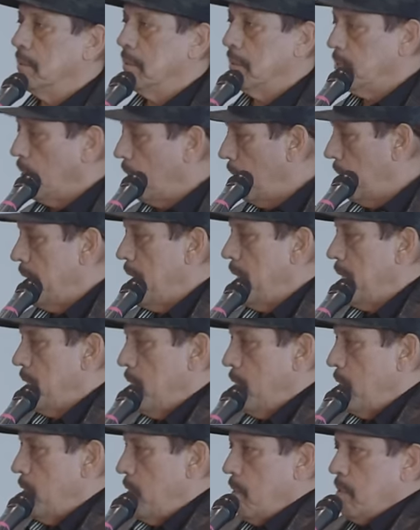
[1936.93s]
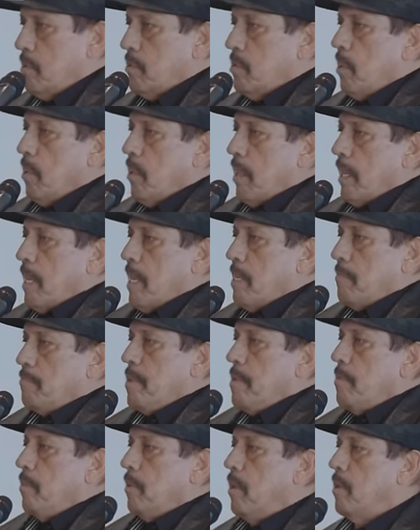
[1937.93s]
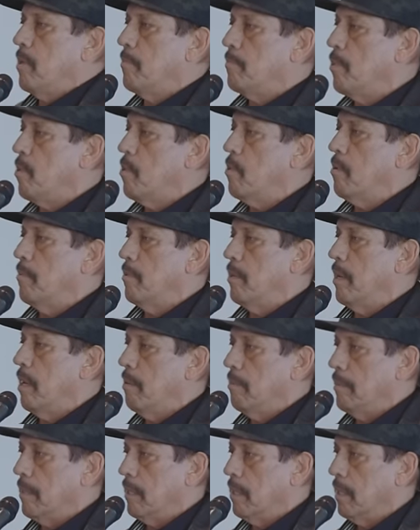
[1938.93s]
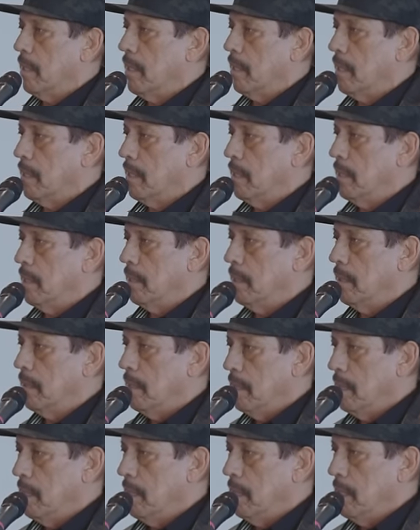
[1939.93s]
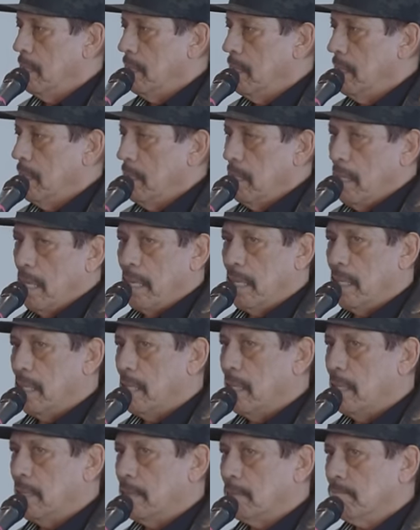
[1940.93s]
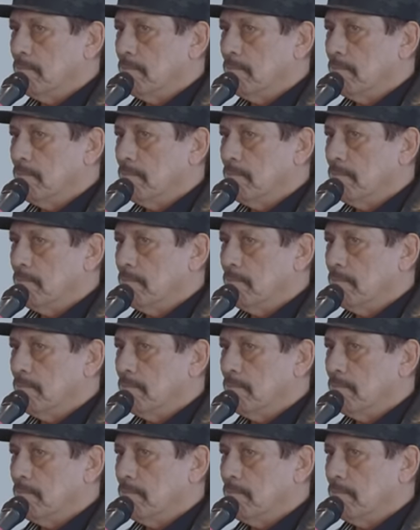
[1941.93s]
That's all I got. That's all I got. People on the program around me, yeah. And